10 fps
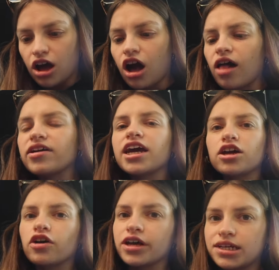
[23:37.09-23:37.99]
Holiday
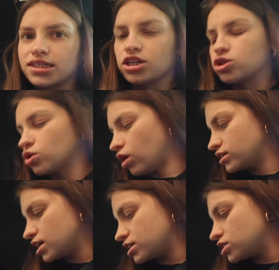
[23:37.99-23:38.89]
cookie signature latte.